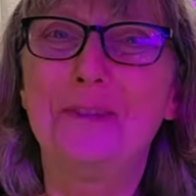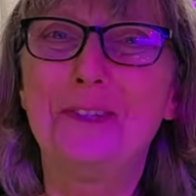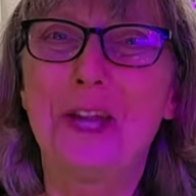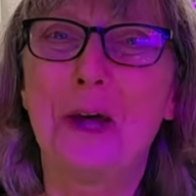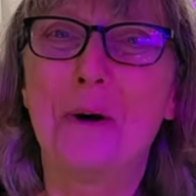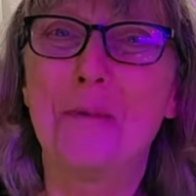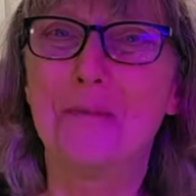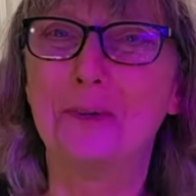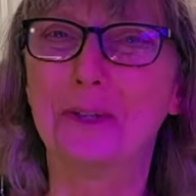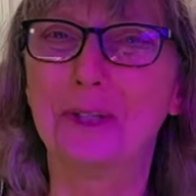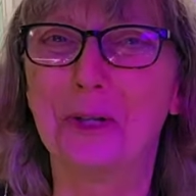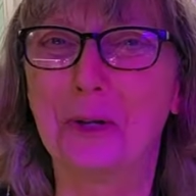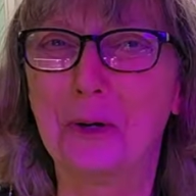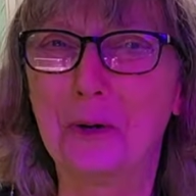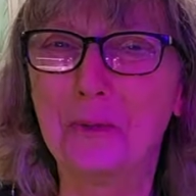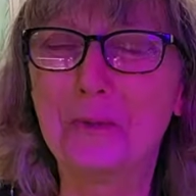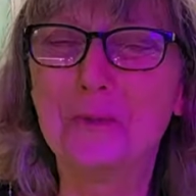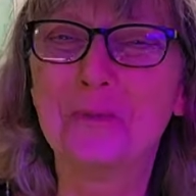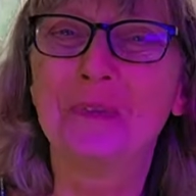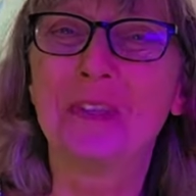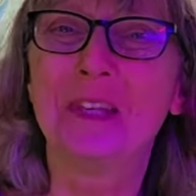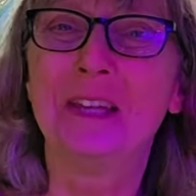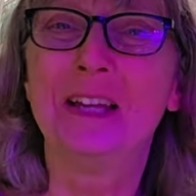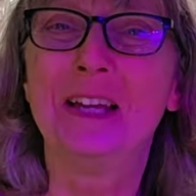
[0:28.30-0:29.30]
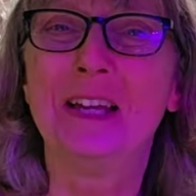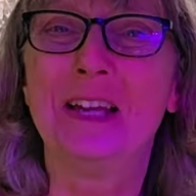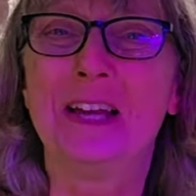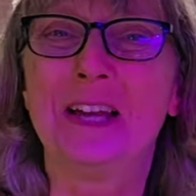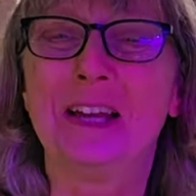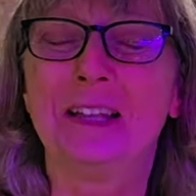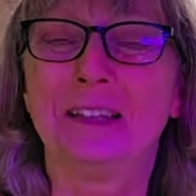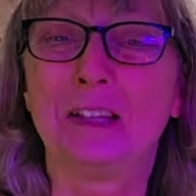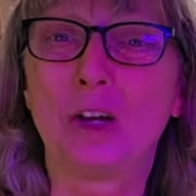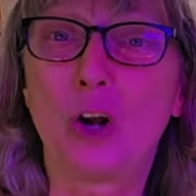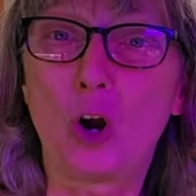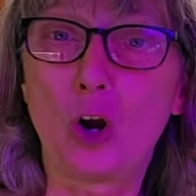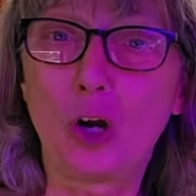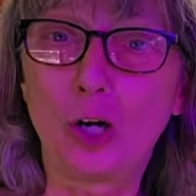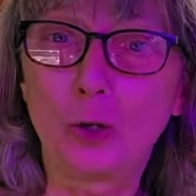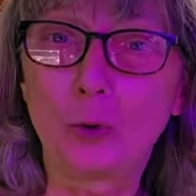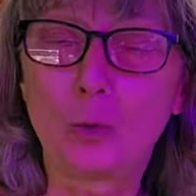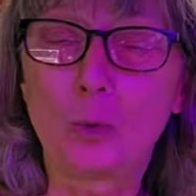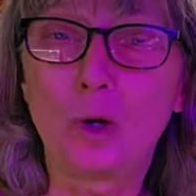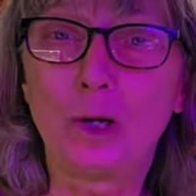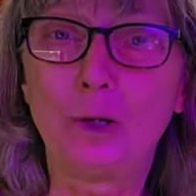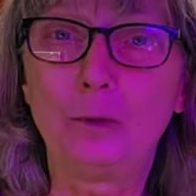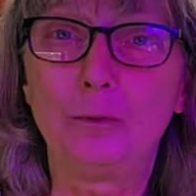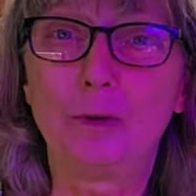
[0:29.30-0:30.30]
down below that aren't
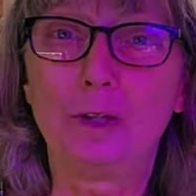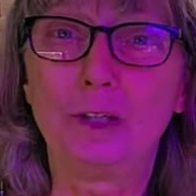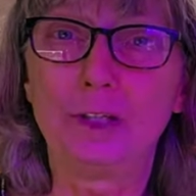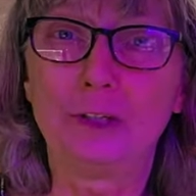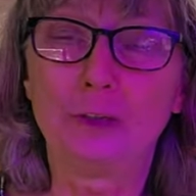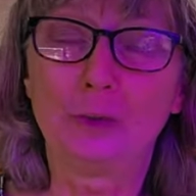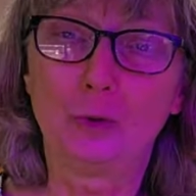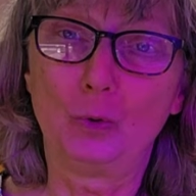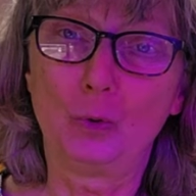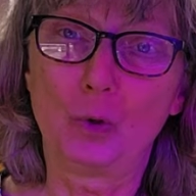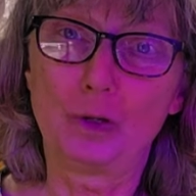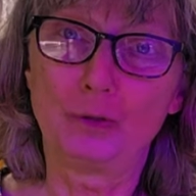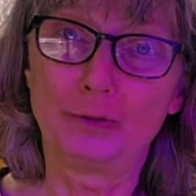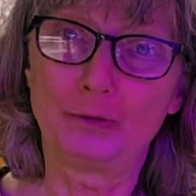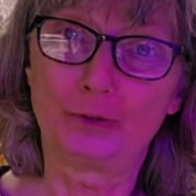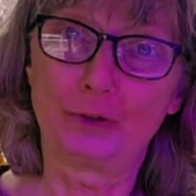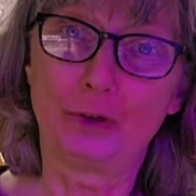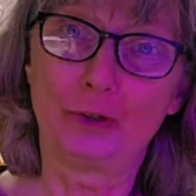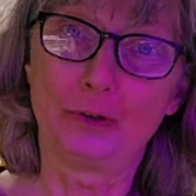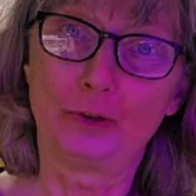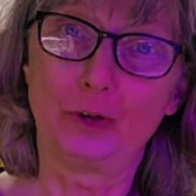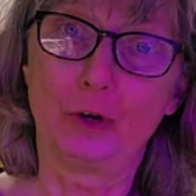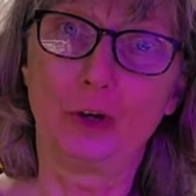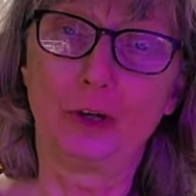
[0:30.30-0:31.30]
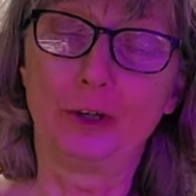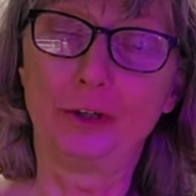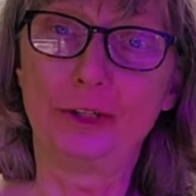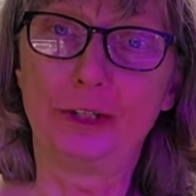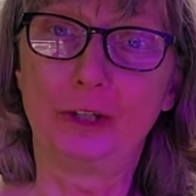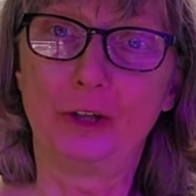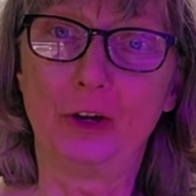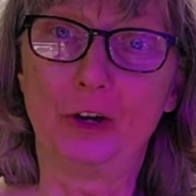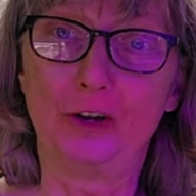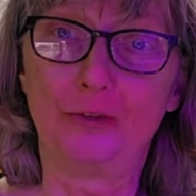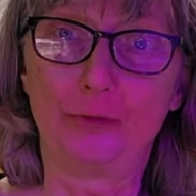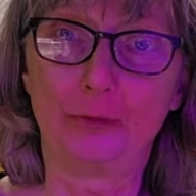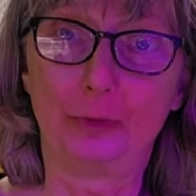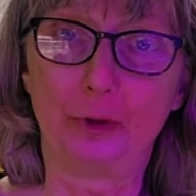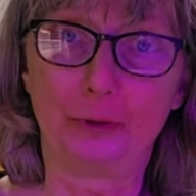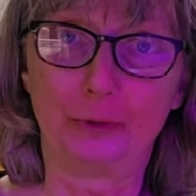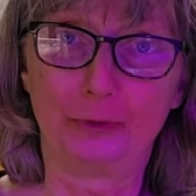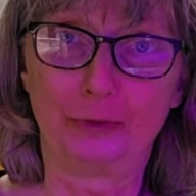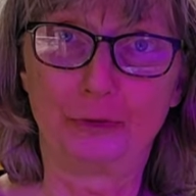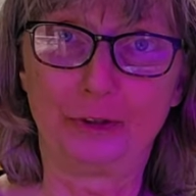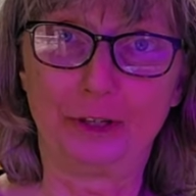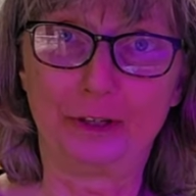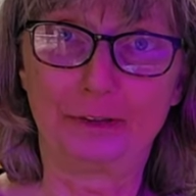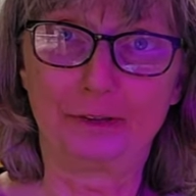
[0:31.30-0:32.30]
quite ready to go out and start the hardening off
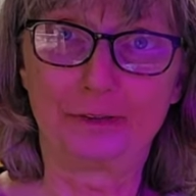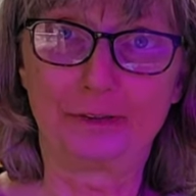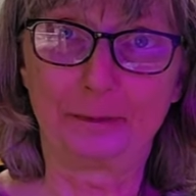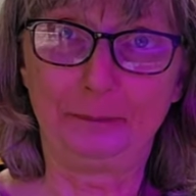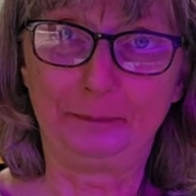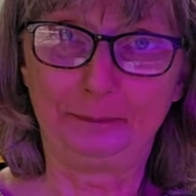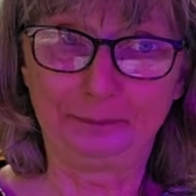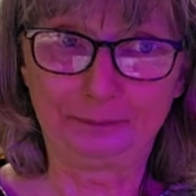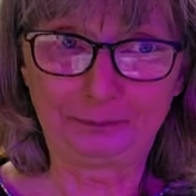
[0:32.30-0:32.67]
process.